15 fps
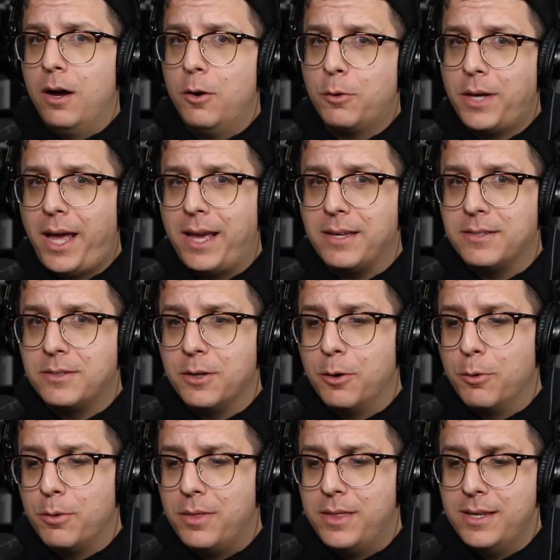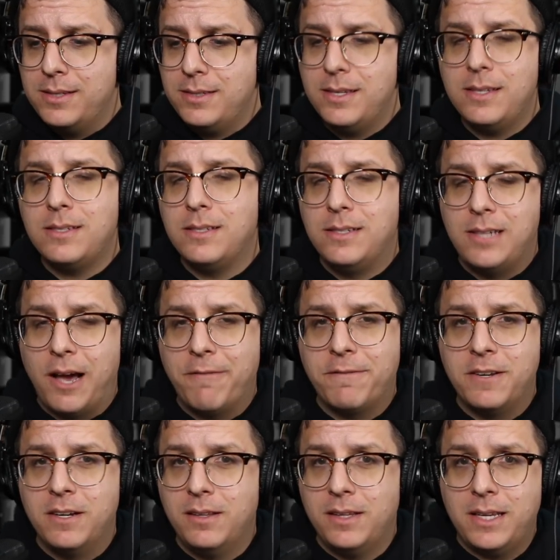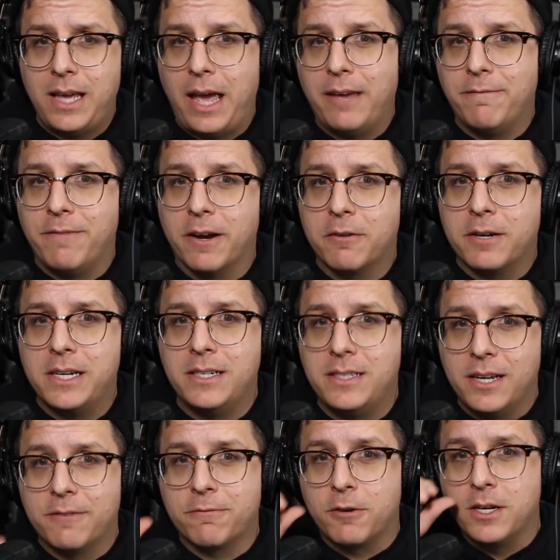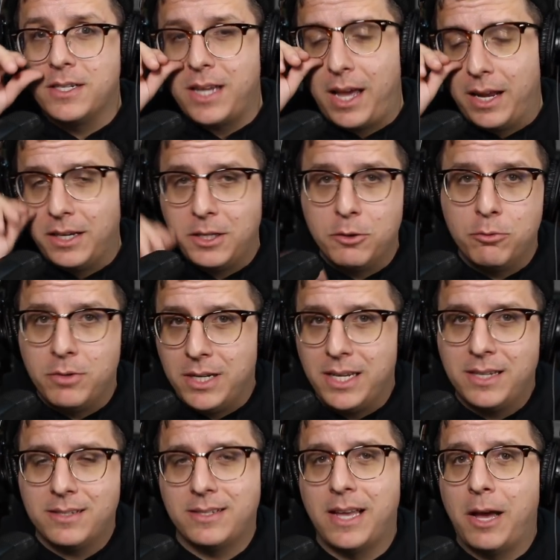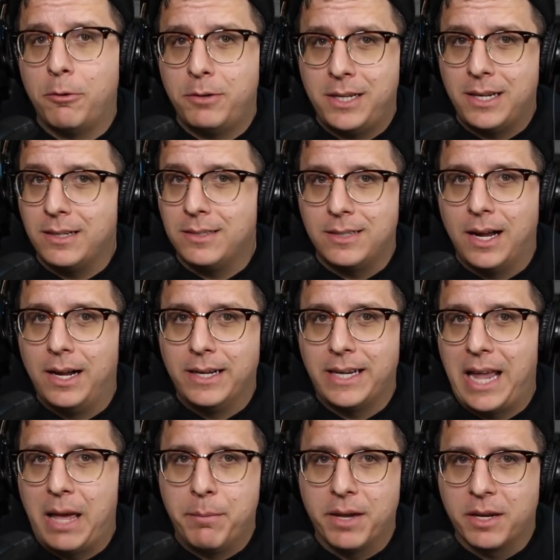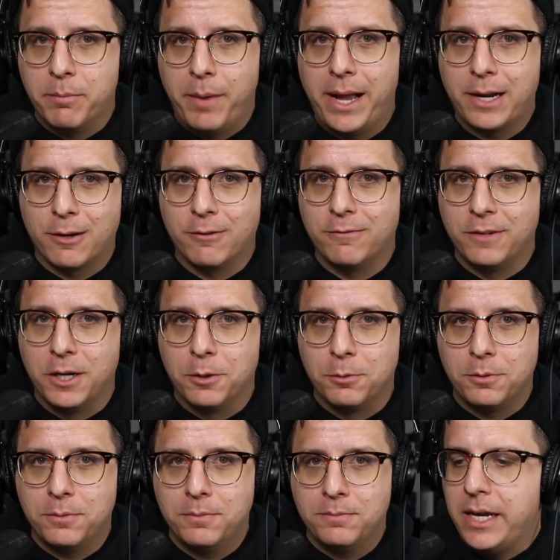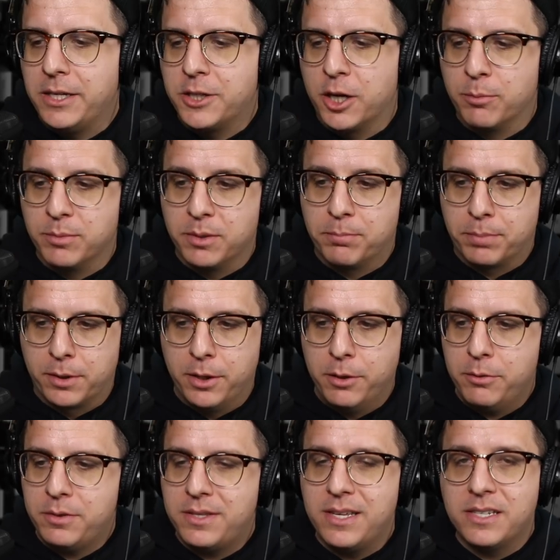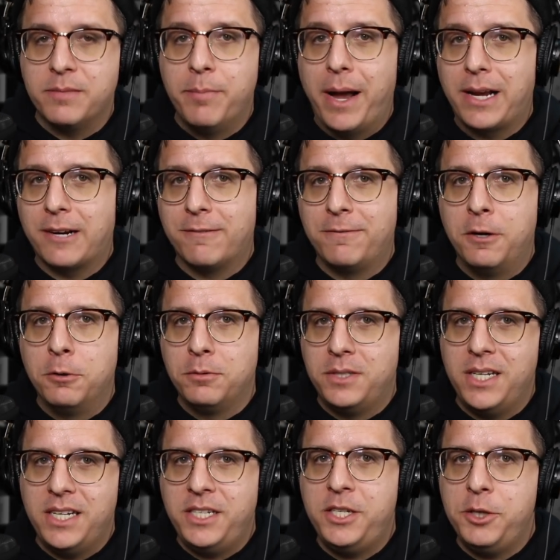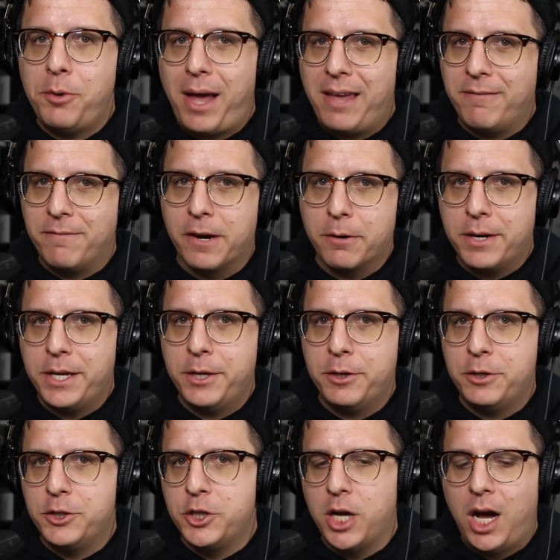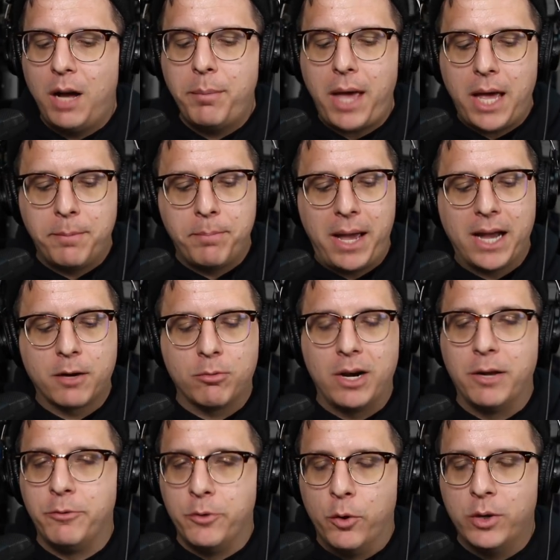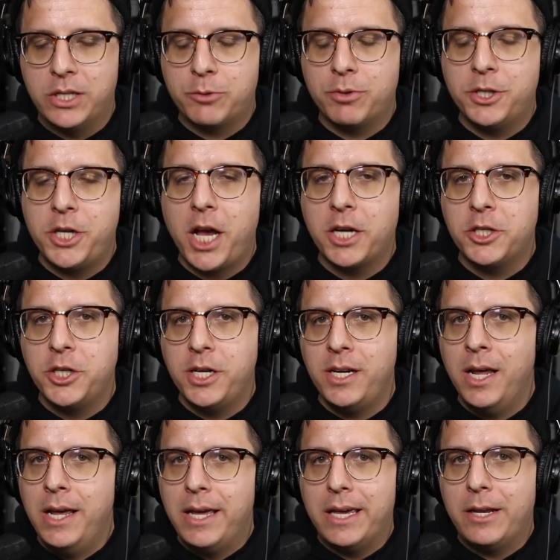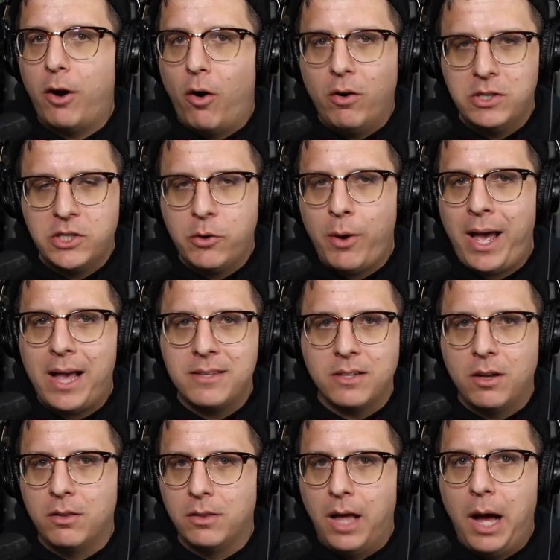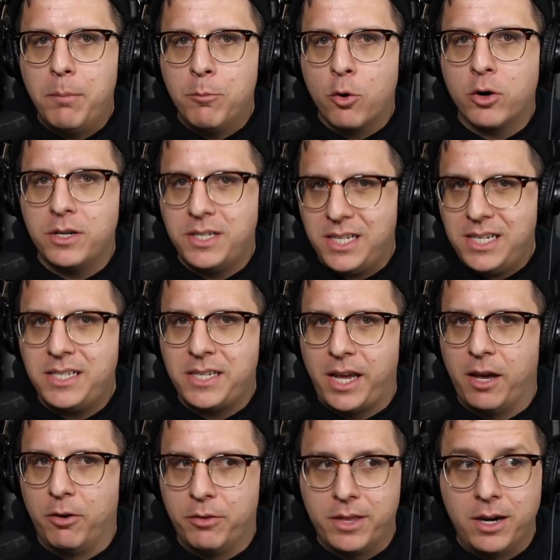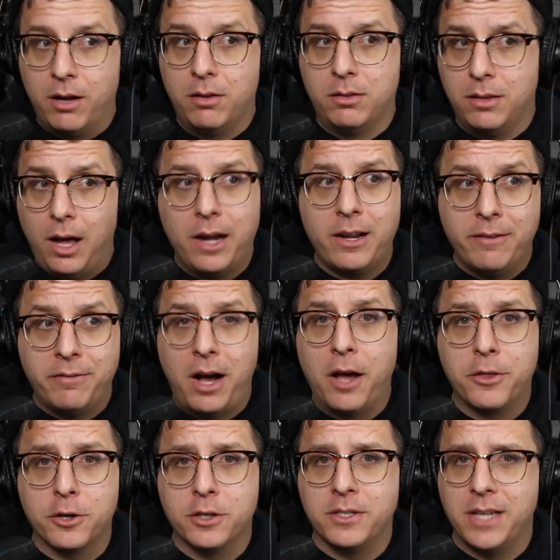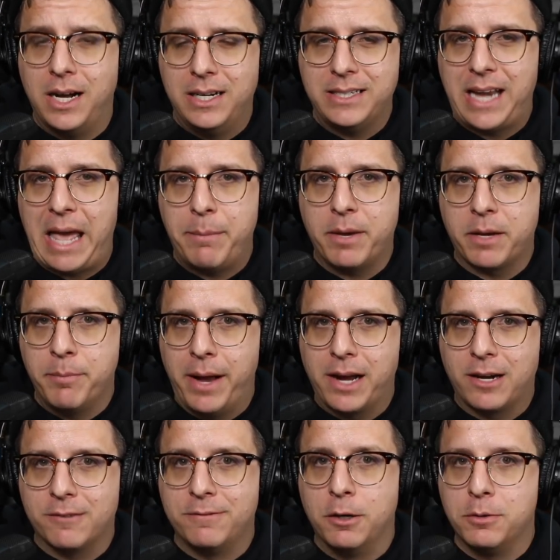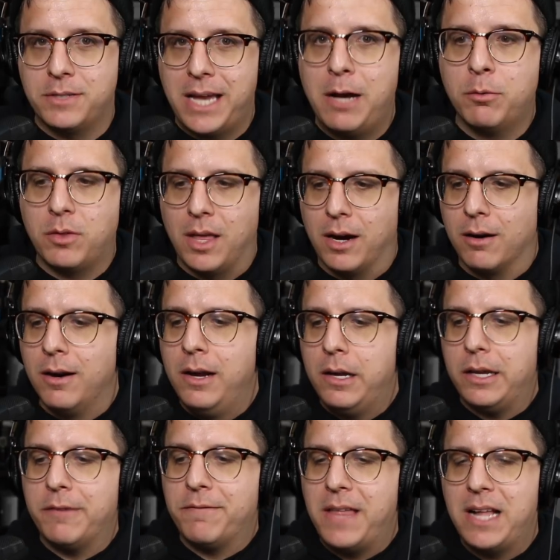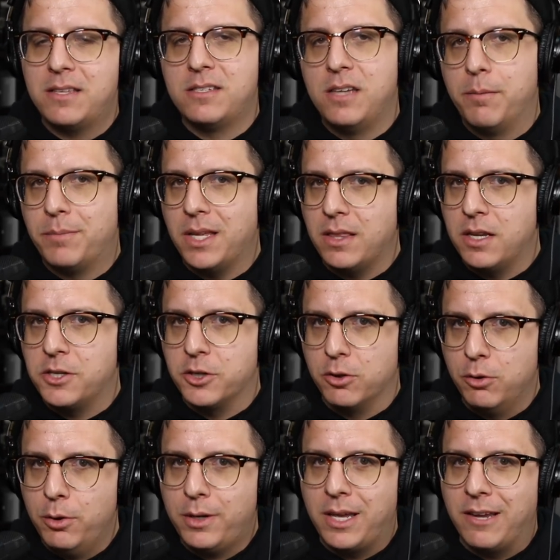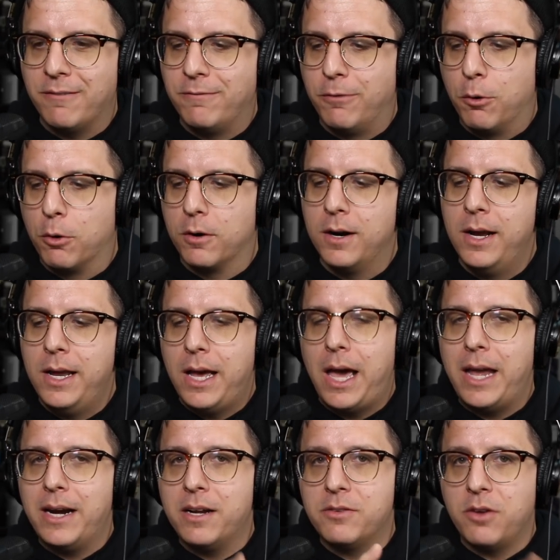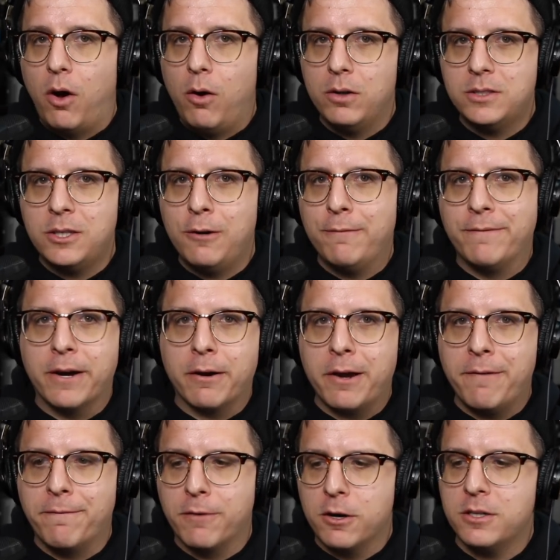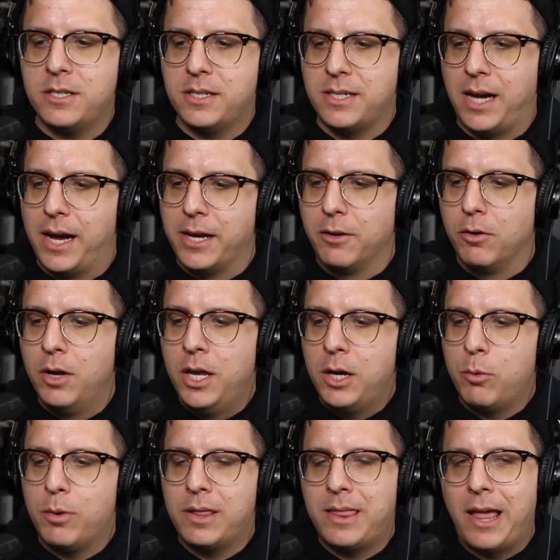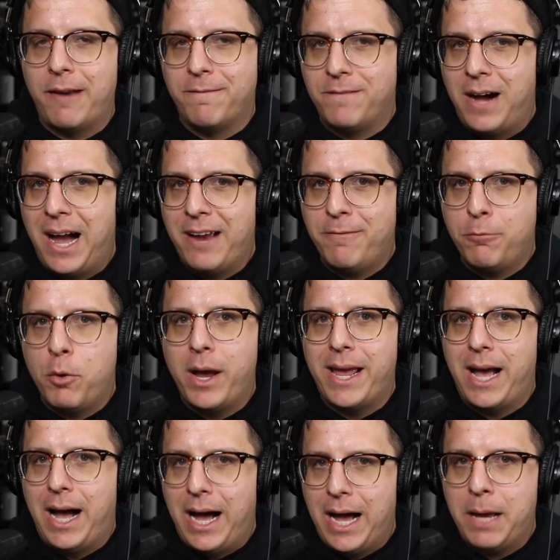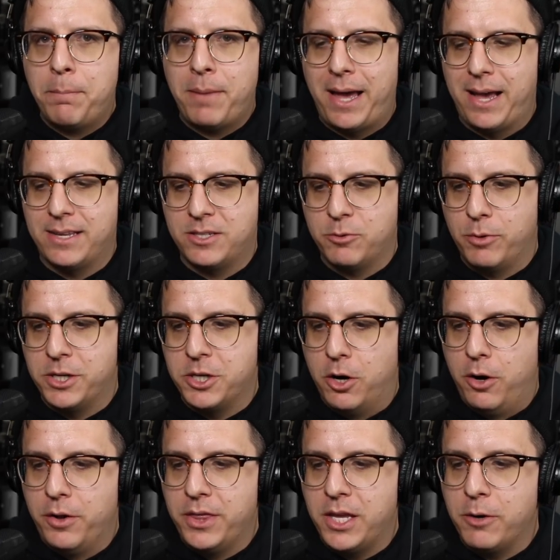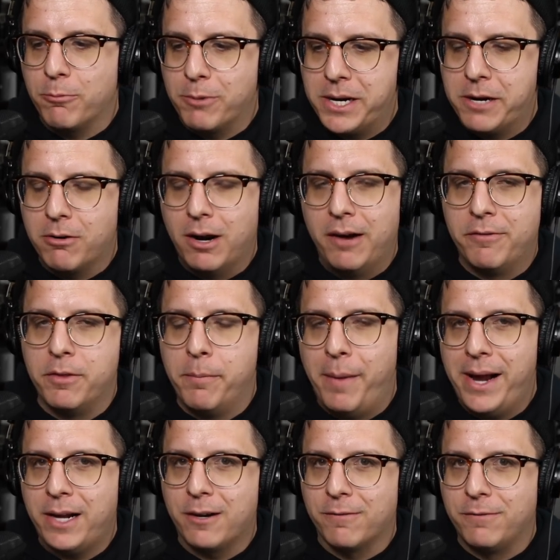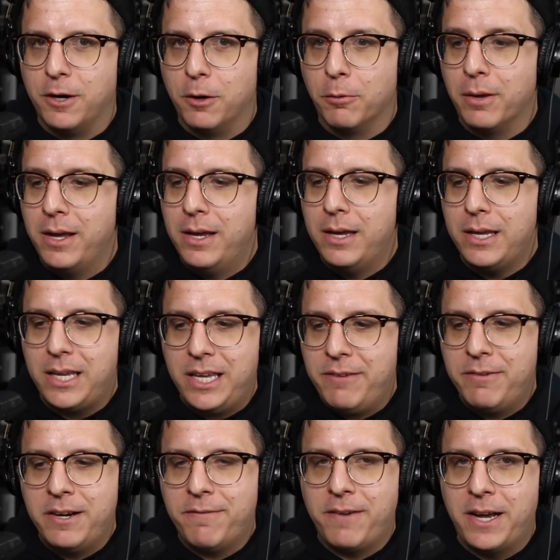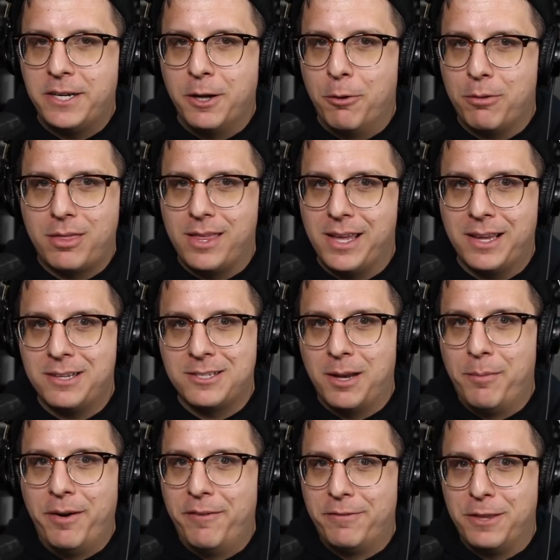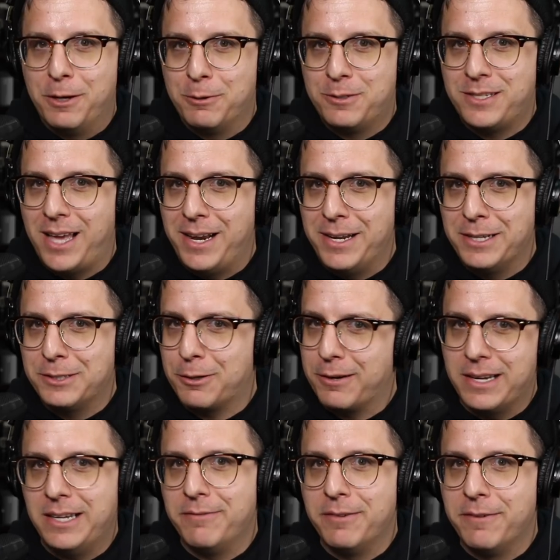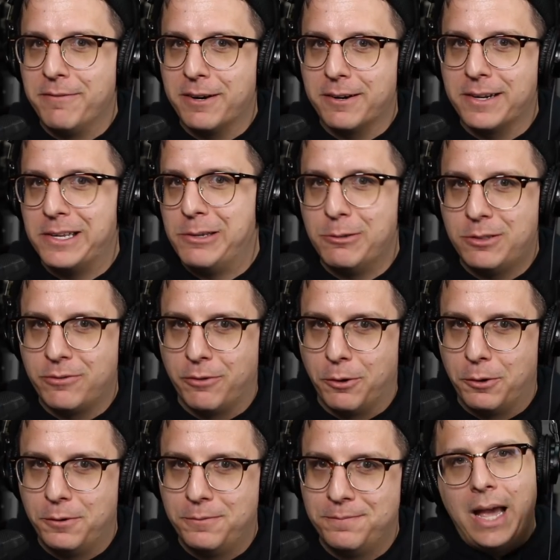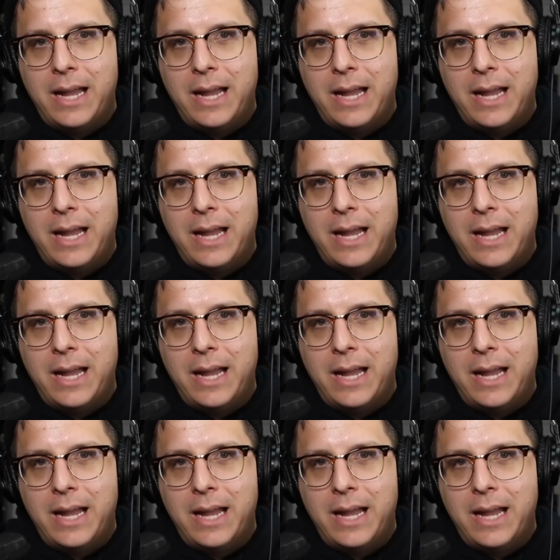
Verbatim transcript: Okay, so this is definitely a very different and unique sounding dynamic microphone. In terms of pros, this microphone did do a very good job at background noise rejection. It also has a lot more detail than a lot of other dynamic microphones out there, if that's something that you're looking for, and it is also very versatile with that five-way high-pass switch on the rear of the microphone, even if I don't think some of those settings are even very useful.